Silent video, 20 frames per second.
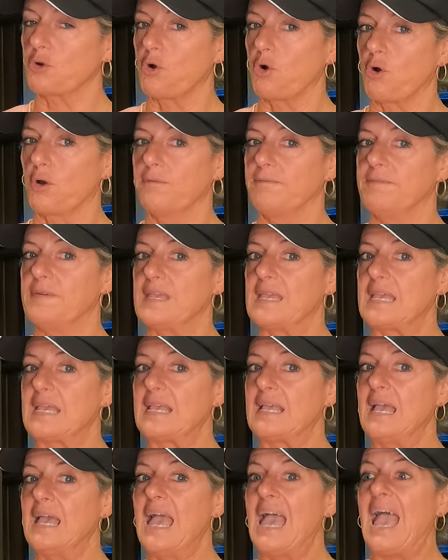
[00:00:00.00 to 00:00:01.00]
your
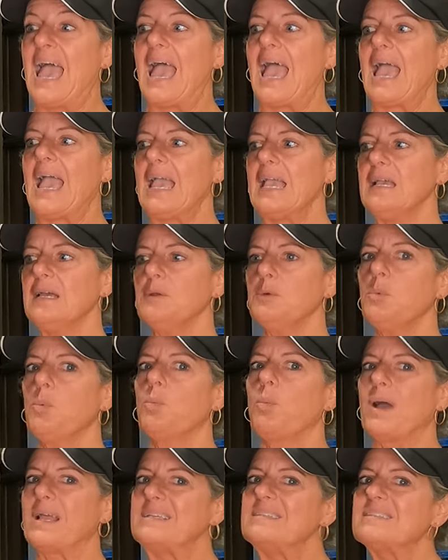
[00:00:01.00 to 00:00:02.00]
RV
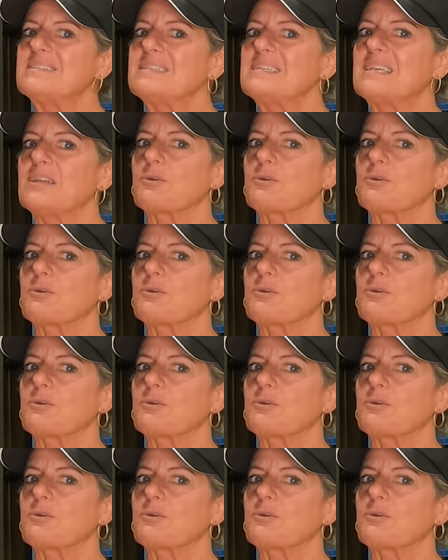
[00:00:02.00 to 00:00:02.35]
and ways to